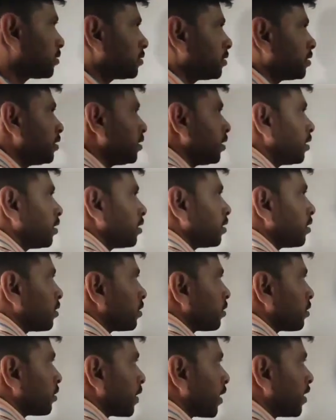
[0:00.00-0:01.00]
the
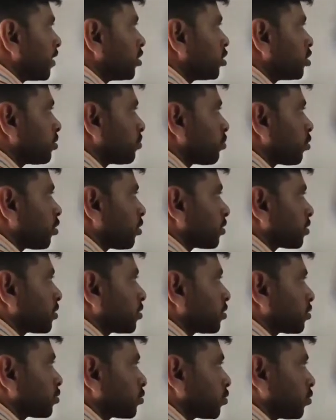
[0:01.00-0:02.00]
addition
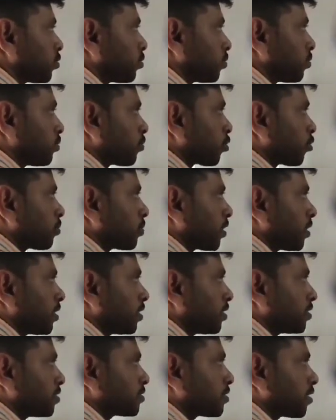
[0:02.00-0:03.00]
product. So
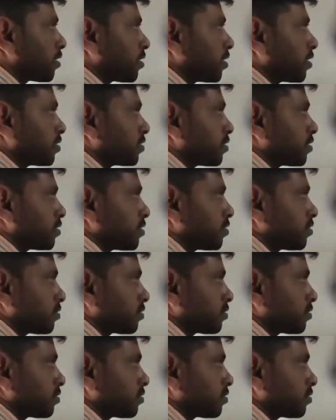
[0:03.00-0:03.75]
propylene is the reagent,